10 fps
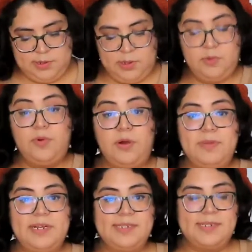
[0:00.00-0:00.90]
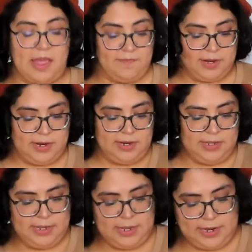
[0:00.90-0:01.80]
So Roman is
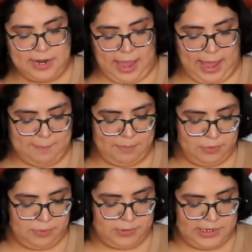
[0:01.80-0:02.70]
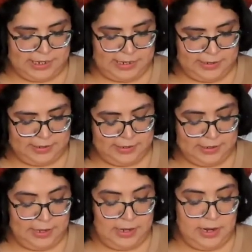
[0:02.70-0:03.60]
definitely an apple kid.
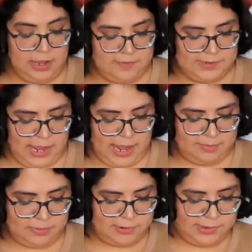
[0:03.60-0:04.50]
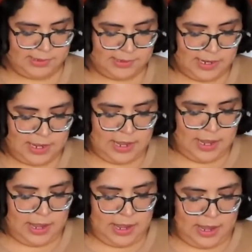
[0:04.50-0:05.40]
He loves apples.
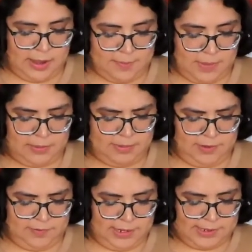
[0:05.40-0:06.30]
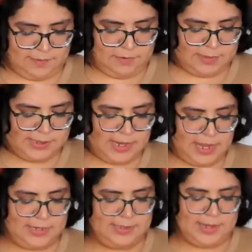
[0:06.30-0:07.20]
I believe he gets that from his
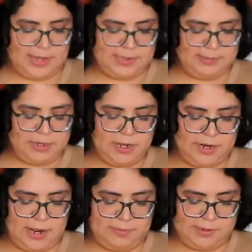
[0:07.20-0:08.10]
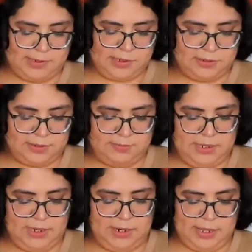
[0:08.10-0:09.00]
dad. His dad is big on apples too.
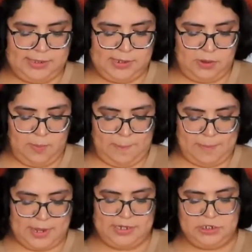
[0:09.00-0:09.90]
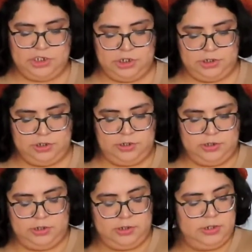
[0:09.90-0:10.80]
Me, not so much.
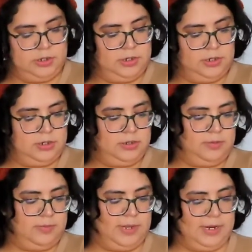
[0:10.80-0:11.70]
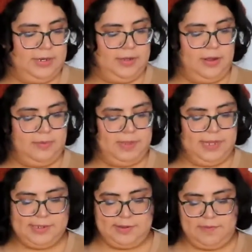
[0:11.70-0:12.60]
But, you know,
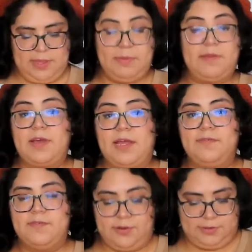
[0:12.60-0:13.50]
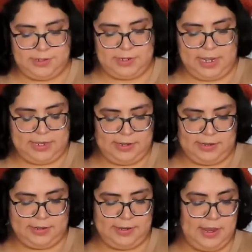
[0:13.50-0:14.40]
because of them, I've kind of grown to like
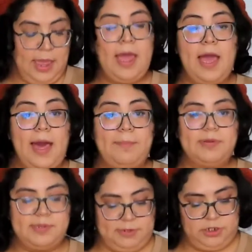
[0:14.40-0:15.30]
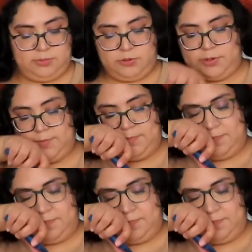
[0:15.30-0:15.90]
apples much more.